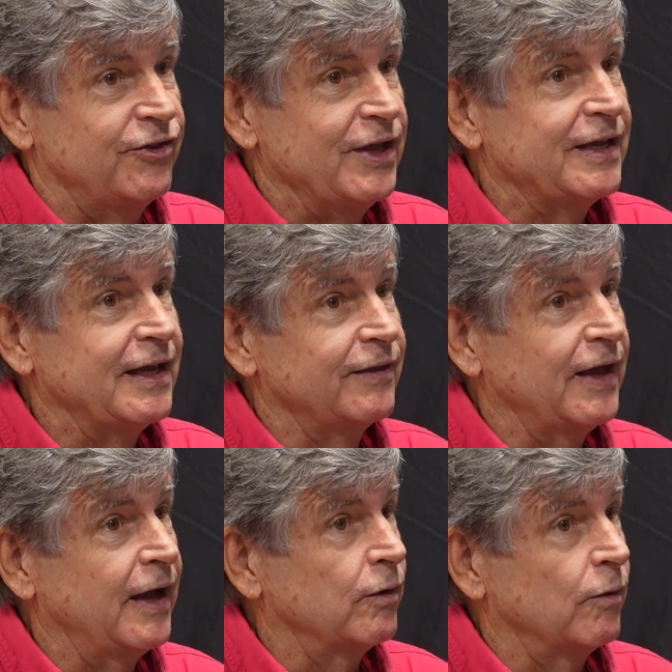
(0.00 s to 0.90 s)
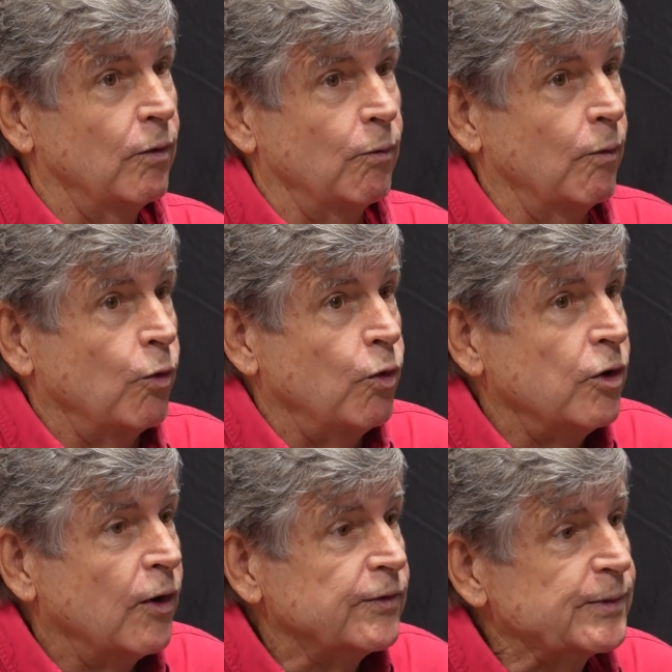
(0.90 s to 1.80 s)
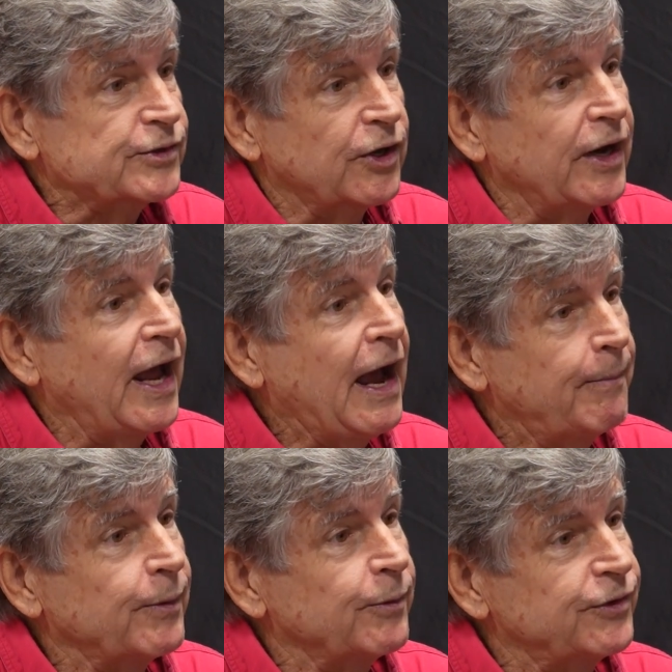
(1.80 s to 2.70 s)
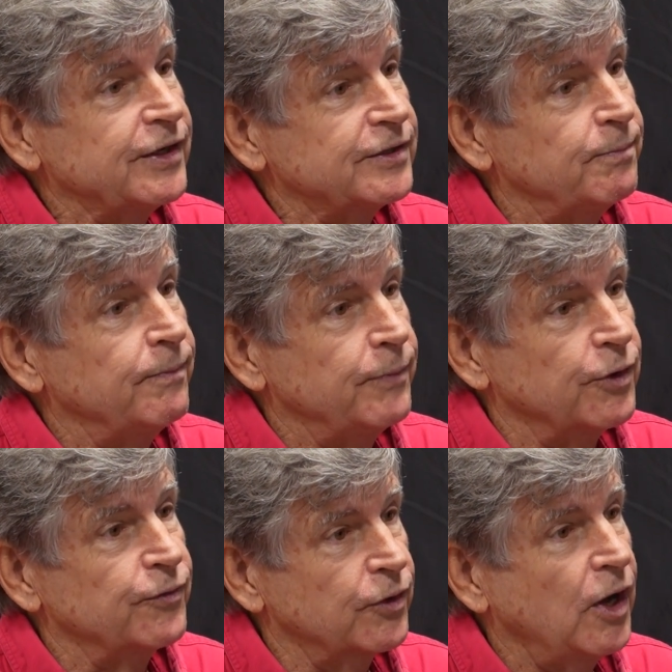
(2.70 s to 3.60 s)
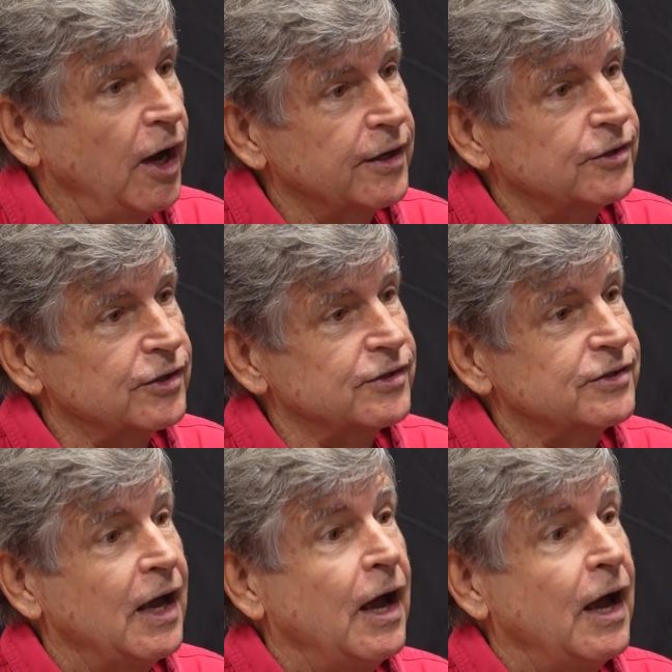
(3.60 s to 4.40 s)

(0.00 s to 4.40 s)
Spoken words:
Thinking that who knows what's going to happen with these beautiful cottages.